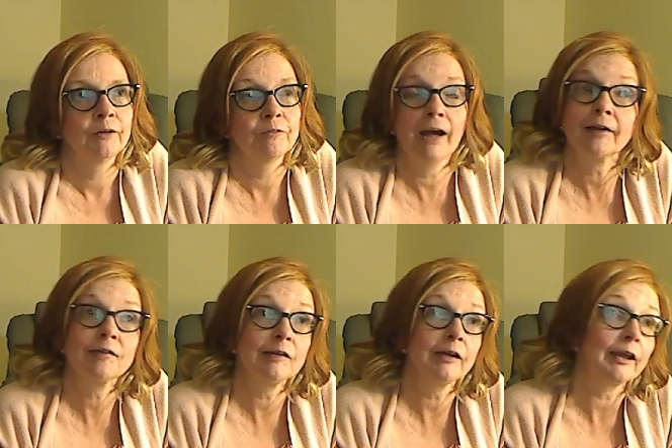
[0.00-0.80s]

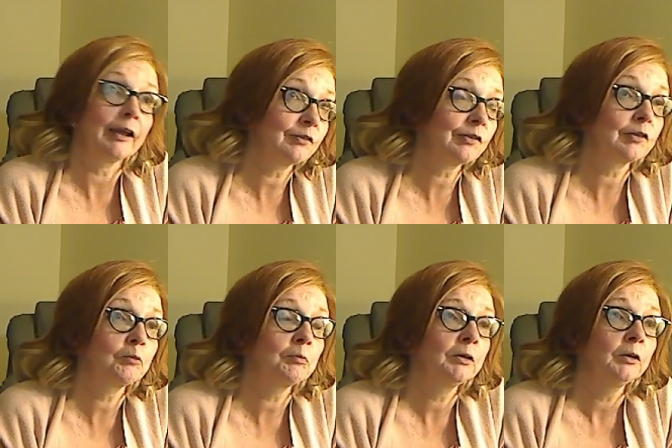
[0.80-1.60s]
vaccine against
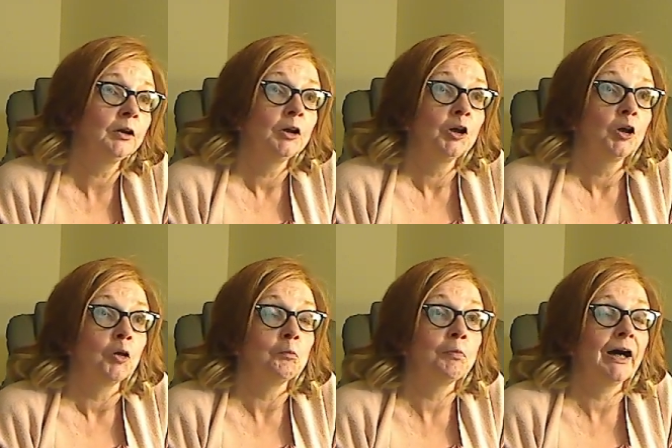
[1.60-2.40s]
them.
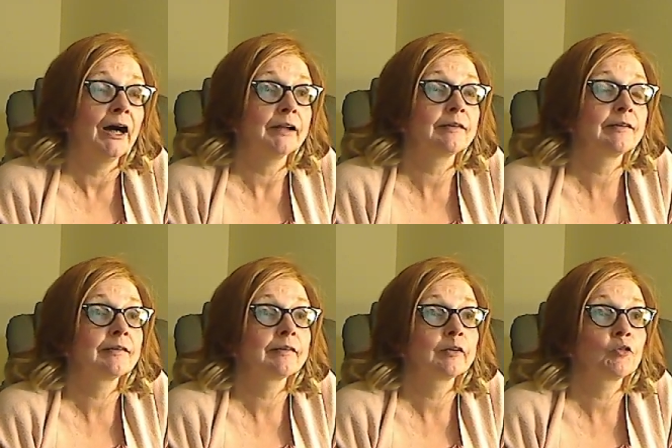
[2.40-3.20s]
But
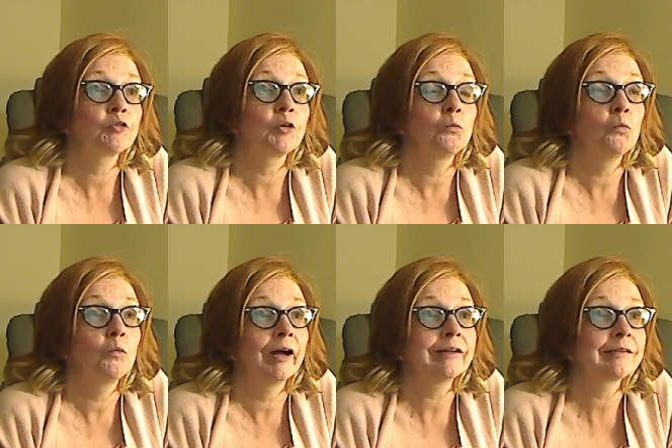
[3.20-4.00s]
from
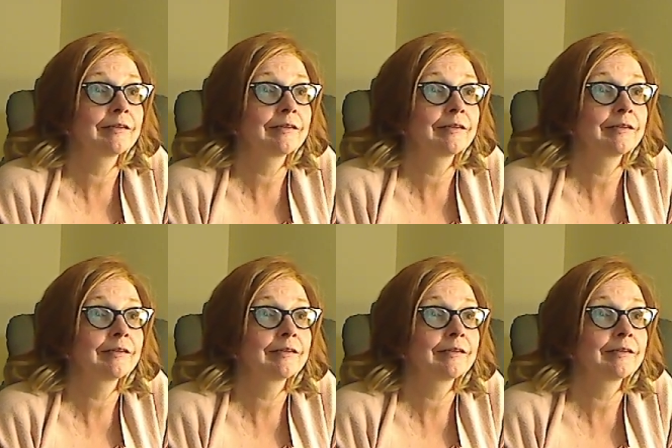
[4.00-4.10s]
what